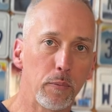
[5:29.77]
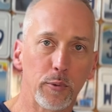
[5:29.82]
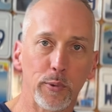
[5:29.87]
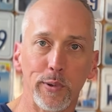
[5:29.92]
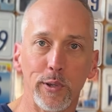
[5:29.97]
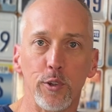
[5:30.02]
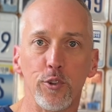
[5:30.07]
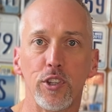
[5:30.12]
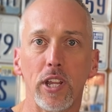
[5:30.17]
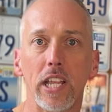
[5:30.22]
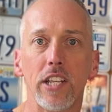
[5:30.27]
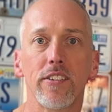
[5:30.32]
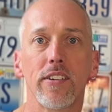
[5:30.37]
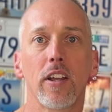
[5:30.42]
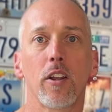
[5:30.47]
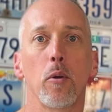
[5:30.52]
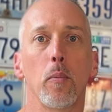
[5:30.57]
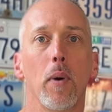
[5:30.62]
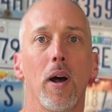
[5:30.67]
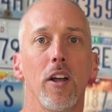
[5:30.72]
when you change
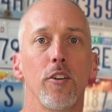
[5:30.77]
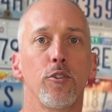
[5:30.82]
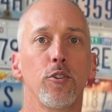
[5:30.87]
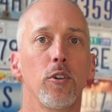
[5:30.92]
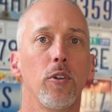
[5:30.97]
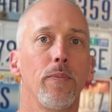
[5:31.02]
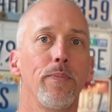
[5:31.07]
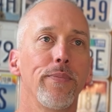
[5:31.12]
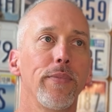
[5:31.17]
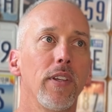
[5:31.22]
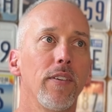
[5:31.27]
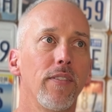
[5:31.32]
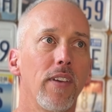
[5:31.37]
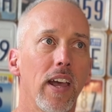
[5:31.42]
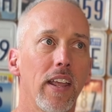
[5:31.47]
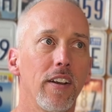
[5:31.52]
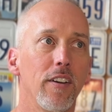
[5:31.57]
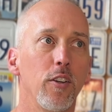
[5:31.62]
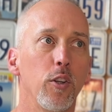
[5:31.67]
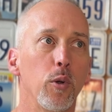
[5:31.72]
out a module, you've got
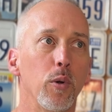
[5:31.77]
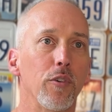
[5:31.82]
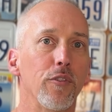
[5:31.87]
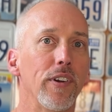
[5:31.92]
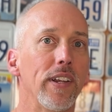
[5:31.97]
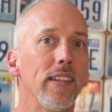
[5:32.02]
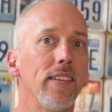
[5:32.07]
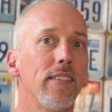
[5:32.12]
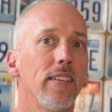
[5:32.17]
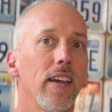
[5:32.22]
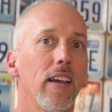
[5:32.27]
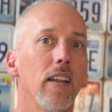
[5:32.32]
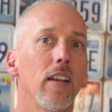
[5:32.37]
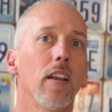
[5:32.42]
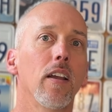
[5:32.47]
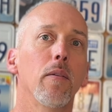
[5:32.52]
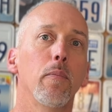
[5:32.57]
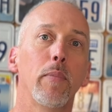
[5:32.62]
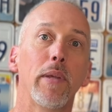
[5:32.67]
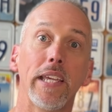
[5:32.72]
to do a reset,
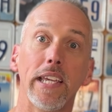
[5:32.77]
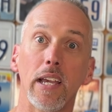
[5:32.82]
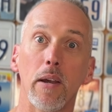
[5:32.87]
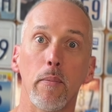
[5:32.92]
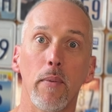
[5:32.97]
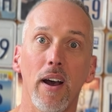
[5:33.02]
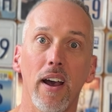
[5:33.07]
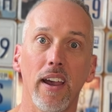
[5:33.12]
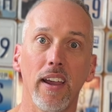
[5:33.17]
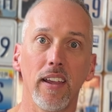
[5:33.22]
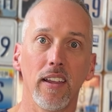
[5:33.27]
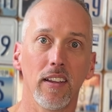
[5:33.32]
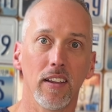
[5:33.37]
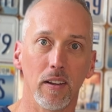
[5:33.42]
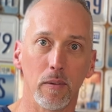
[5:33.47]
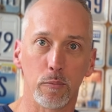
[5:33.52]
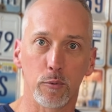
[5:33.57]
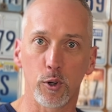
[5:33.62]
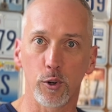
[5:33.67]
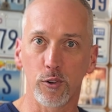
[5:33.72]
a PMI, a
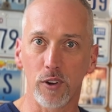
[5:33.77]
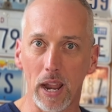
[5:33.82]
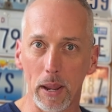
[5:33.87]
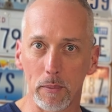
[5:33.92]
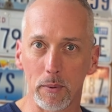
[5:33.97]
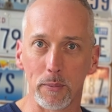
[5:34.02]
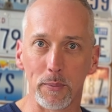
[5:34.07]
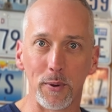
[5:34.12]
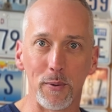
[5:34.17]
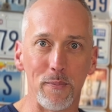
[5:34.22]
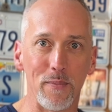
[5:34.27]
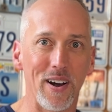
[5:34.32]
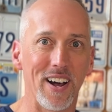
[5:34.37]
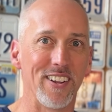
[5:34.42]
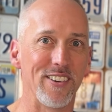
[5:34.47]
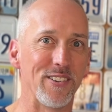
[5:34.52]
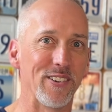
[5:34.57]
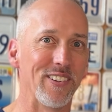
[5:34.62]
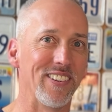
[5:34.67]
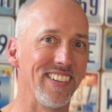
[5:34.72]
programmable
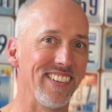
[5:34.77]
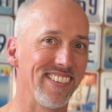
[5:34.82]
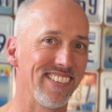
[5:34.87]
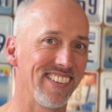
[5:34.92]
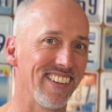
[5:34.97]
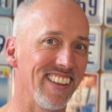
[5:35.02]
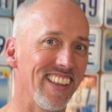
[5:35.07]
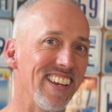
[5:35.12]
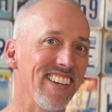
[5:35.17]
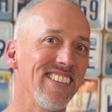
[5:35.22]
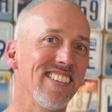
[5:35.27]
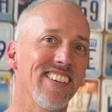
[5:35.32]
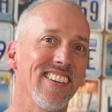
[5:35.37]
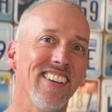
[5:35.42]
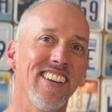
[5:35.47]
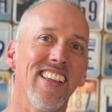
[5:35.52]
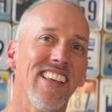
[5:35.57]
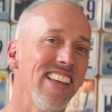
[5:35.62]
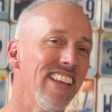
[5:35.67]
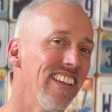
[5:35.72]
module
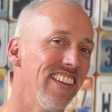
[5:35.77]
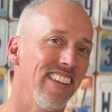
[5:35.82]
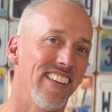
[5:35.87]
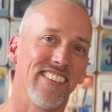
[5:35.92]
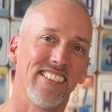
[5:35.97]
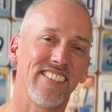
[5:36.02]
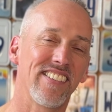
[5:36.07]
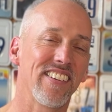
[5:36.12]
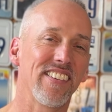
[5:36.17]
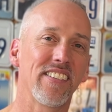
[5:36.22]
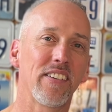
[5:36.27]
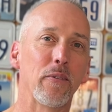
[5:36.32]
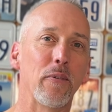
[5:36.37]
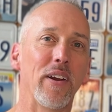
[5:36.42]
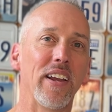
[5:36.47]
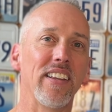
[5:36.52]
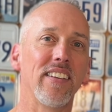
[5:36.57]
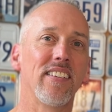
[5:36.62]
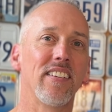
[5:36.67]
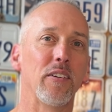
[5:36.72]
installation. It's just a
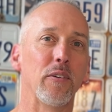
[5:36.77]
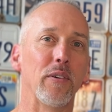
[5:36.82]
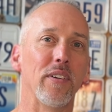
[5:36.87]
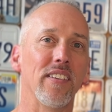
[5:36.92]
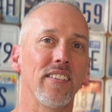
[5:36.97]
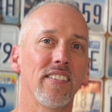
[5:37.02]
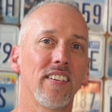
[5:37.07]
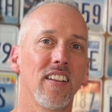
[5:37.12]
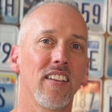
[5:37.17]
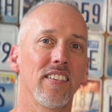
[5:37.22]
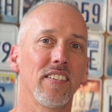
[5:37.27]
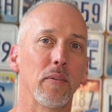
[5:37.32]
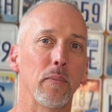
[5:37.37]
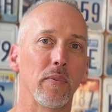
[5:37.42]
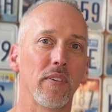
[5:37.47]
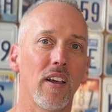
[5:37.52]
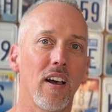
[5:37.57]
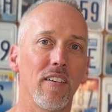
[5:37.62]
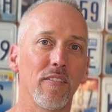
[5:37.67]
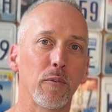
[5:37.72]
way to install some
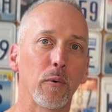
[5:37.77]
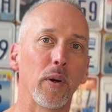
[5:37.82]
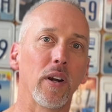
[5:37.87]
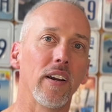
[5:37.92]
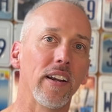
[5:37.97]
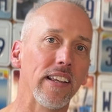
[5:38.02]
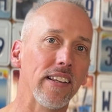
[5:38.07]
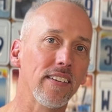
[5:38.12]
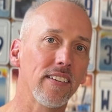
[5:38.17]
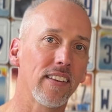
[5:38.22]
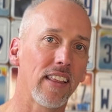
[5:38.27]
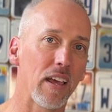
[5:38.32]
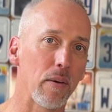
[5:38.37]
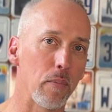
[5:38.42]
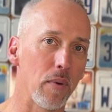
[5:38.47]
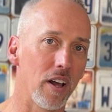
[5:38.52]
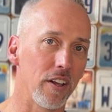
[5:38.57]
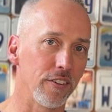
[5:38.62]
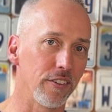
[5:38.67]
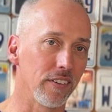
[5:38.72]
software into that
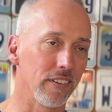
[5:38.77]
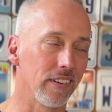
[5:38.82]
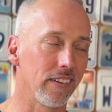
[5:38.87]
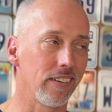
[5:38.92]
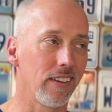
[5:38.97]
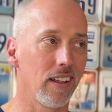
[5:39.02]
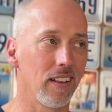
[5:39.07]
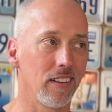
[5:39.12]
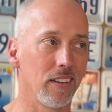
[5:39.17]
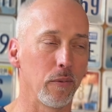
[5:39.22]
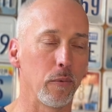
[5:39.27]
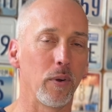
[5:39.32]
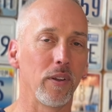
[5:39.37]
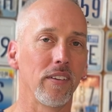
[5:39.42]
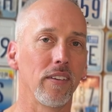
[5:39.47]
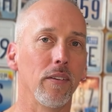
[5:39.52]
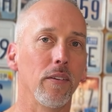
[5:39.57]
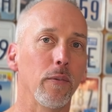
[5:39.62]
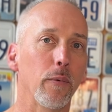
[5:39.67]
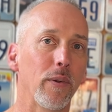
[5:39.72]
module to tell it
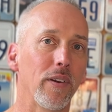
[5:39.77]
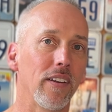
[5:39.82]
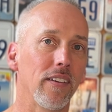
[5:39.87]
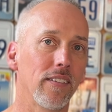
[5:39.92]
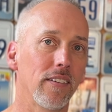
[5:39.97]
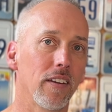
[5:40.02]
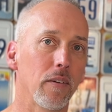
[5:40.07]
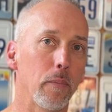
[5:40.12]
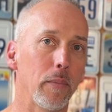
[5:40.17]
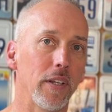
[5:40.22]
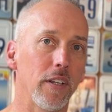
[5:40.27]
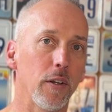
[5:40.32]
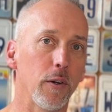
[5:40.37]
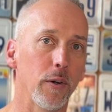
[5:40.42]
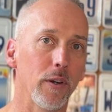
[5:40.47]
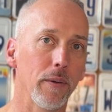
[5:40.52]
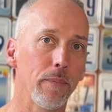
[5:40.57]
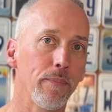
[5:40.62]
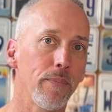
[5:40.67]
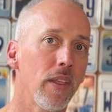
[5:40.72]
what it's going to be
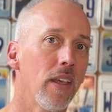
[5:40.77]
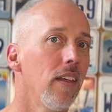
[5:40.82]
doing.